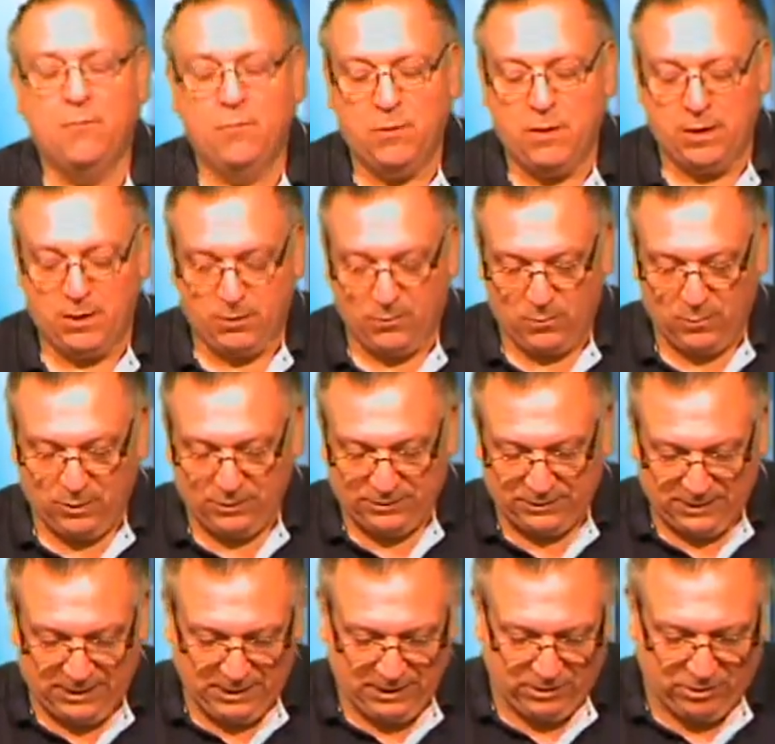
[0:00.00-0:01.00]
welcome once
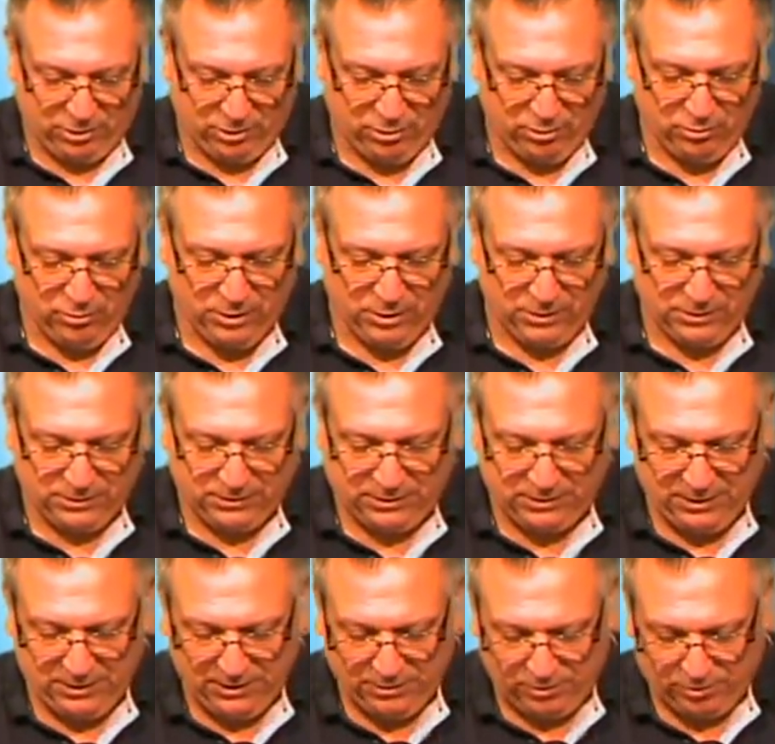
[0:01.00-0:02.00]
again to the
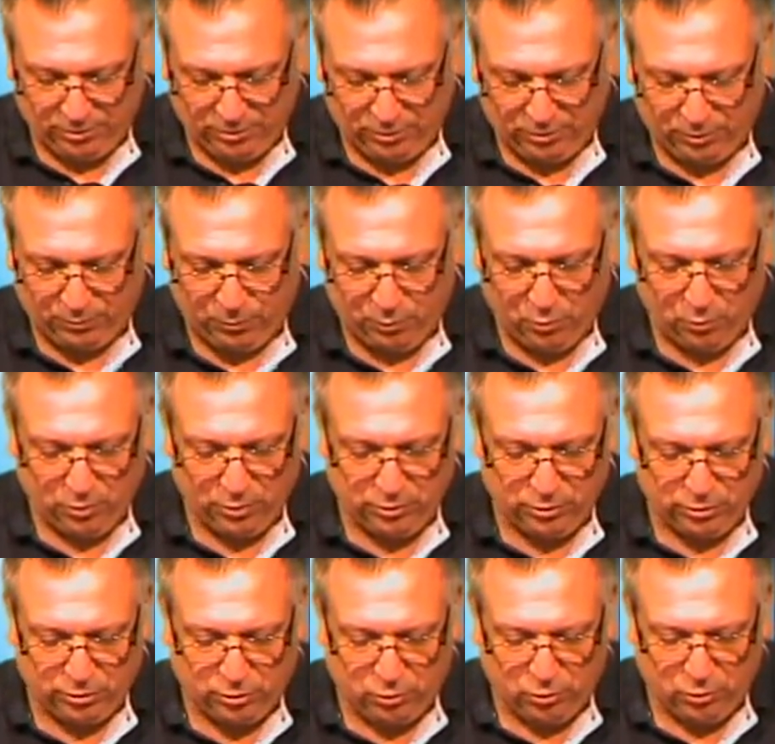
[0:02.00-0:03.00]
Cedars
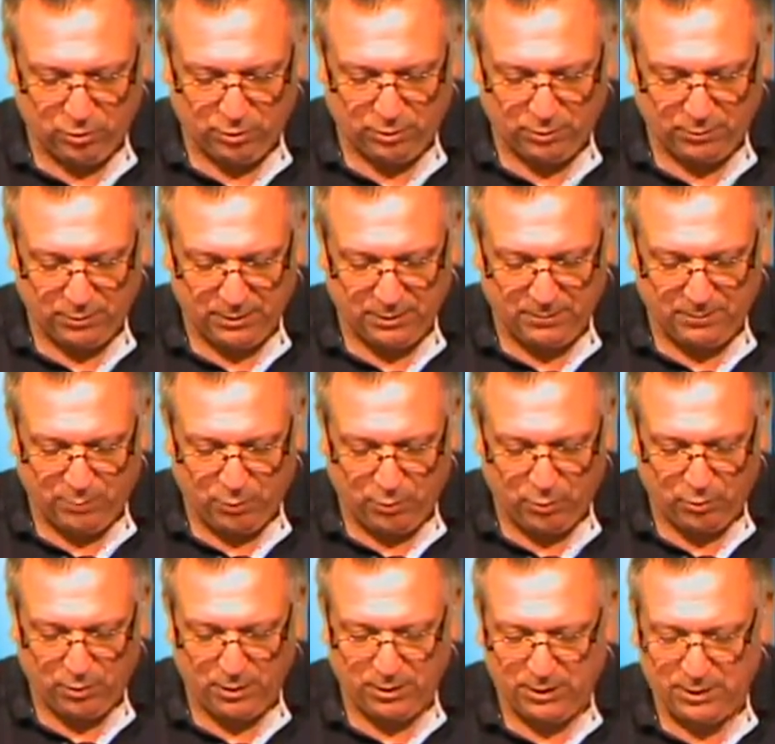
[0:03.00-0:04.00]
Sports Corner
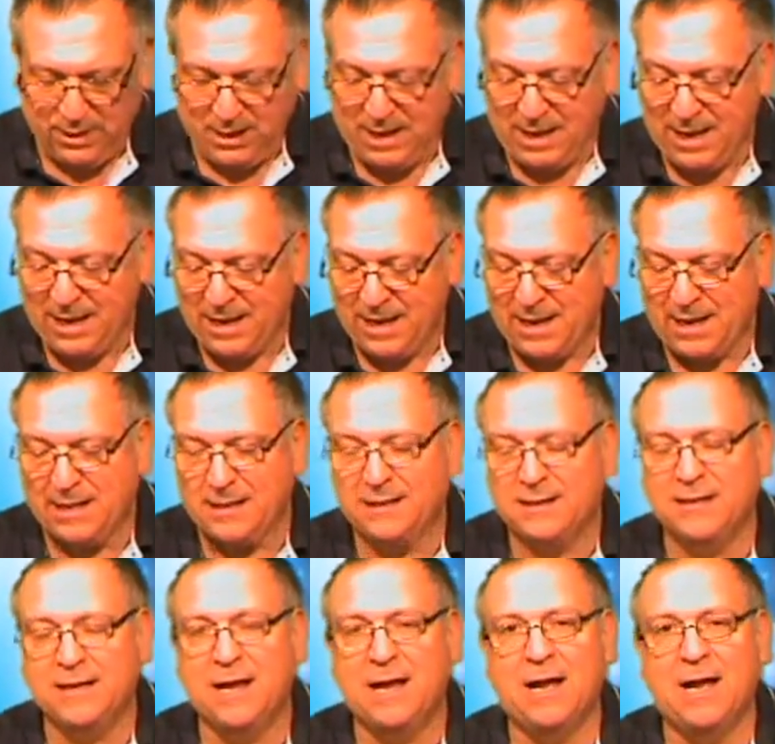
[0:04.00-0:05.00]
Report.
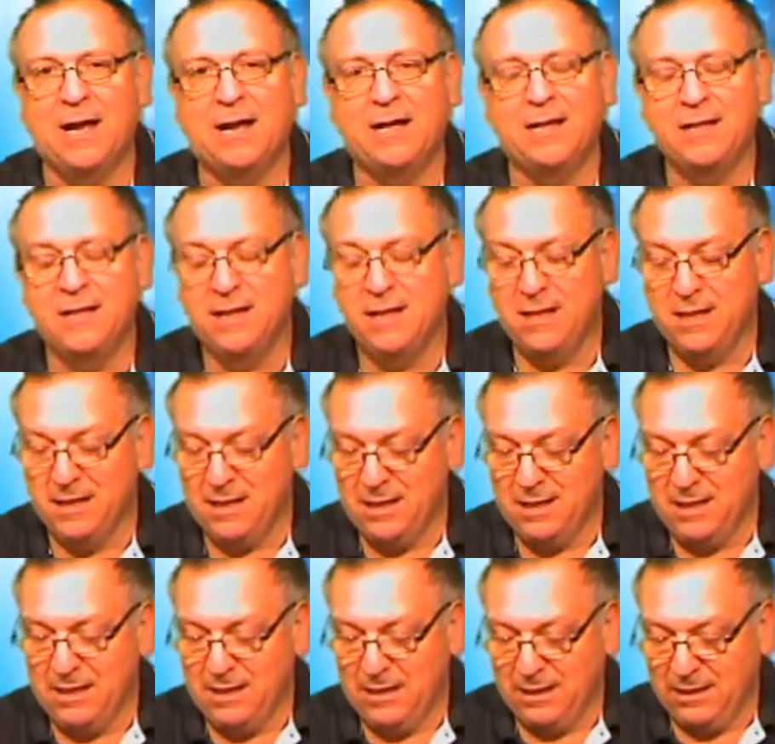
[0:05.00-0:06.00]
And uh,
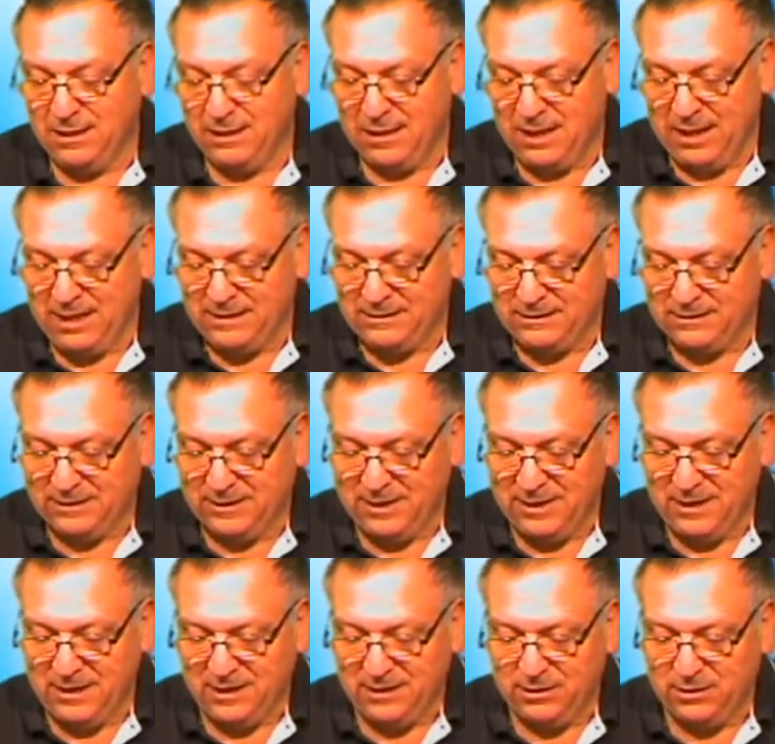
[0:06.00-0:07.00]
let's
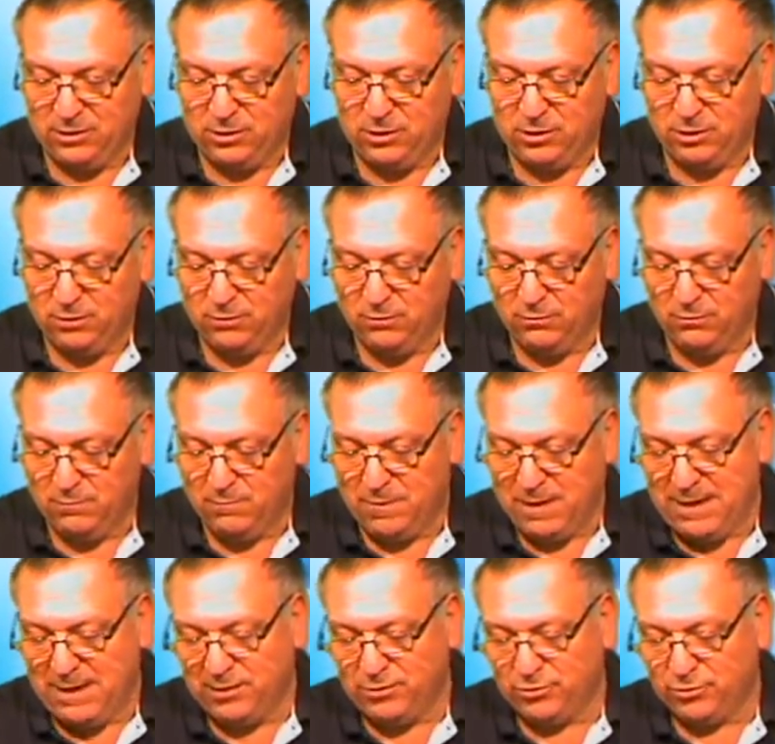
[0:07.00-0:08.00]
get to
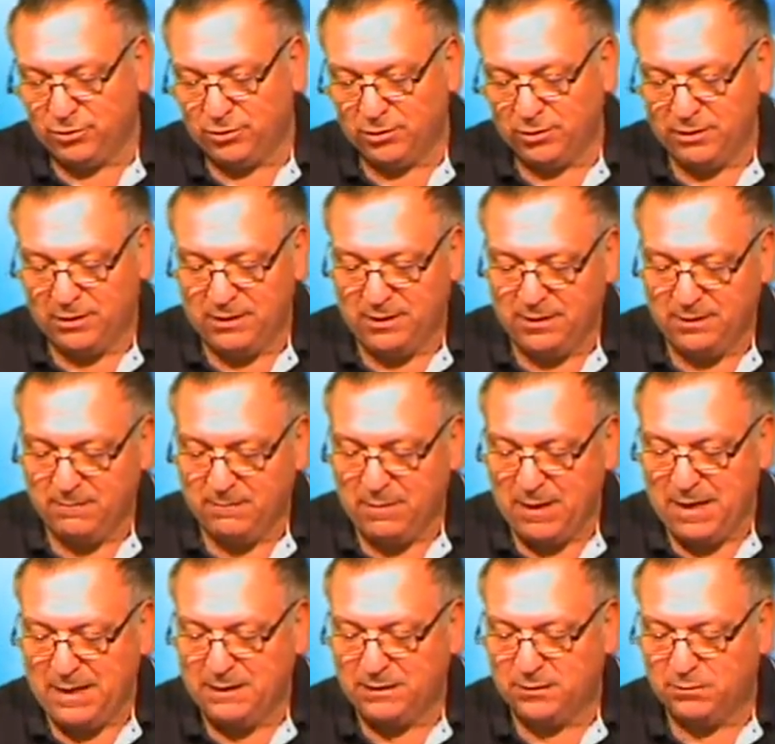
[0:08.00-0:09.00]
Major League
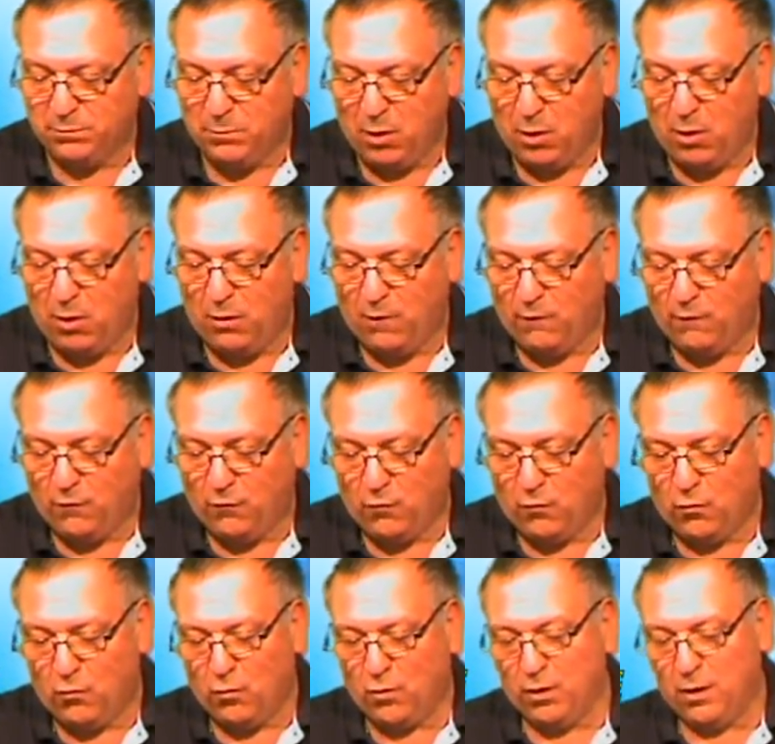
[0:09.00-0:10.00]
Baseball
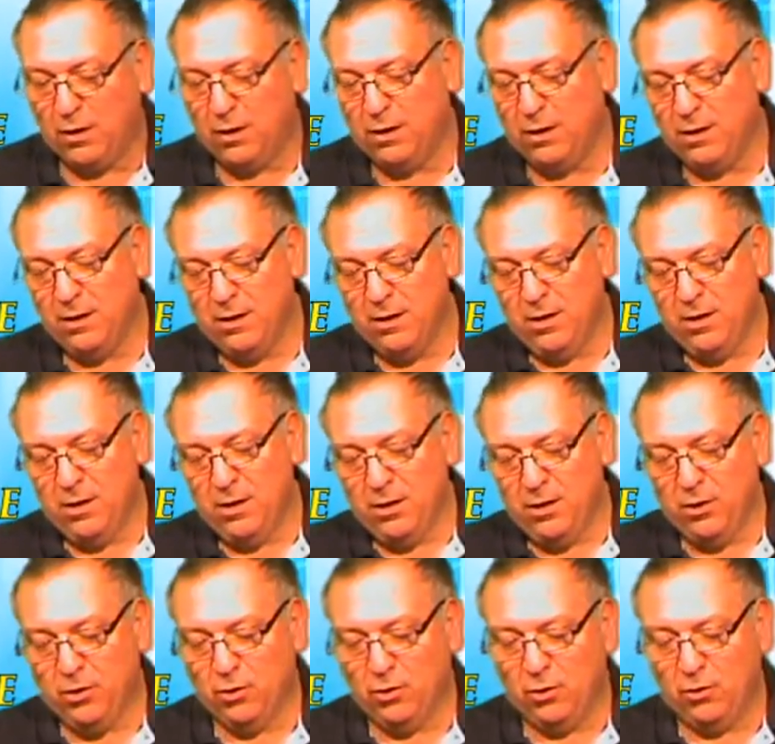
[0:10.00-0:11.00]
for
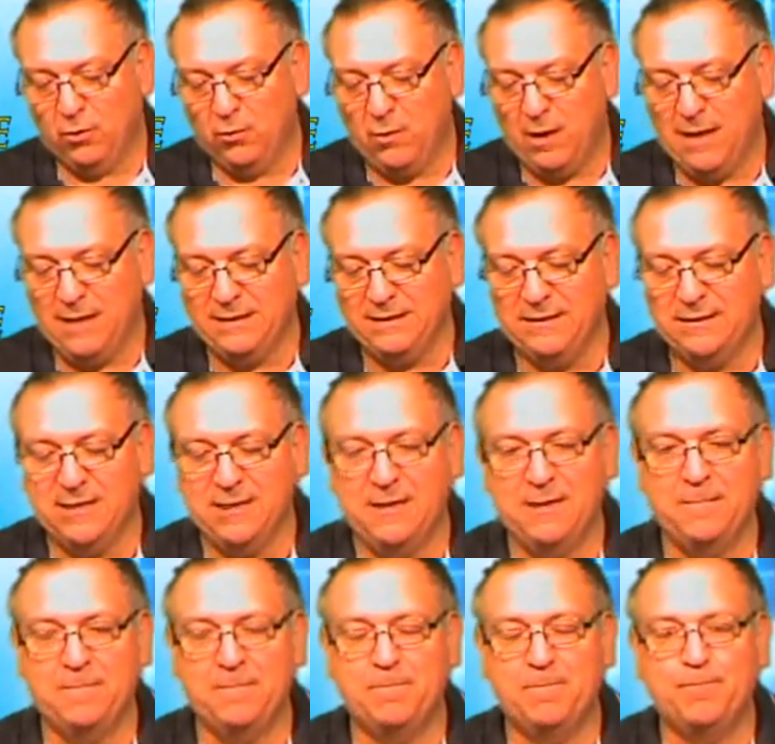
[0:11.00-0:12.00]
your
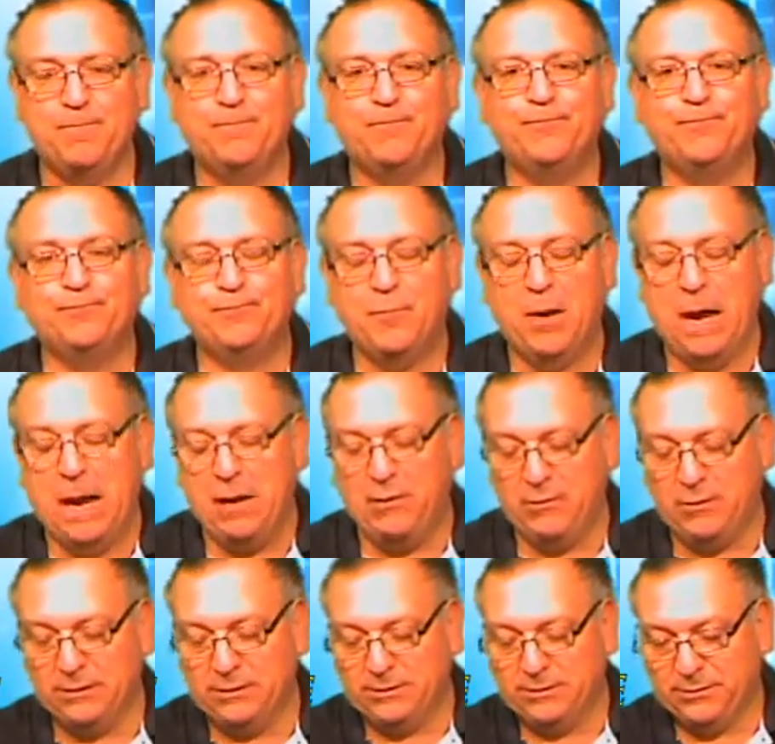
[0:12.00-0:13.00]
Wednesday
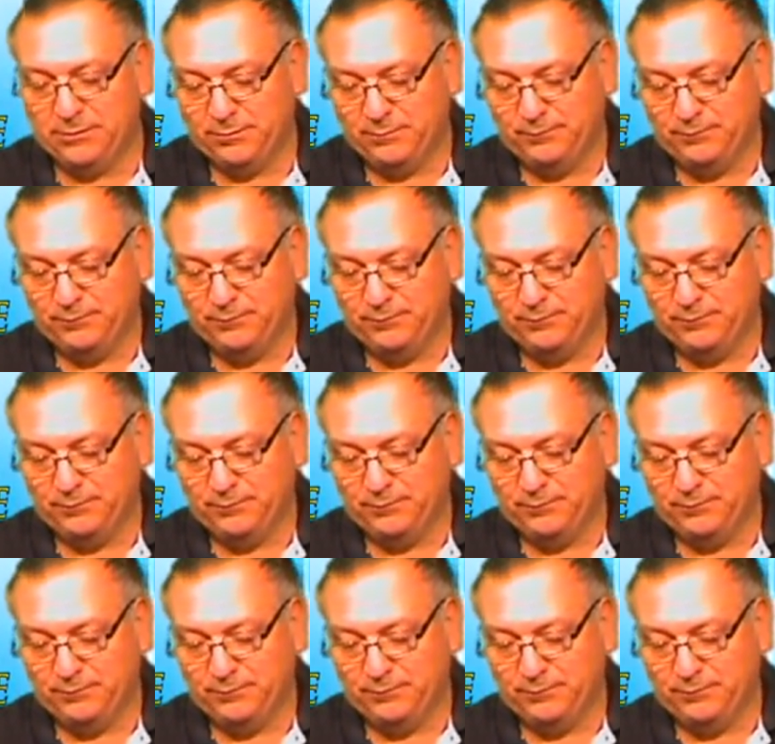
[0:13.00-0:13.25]
Pirates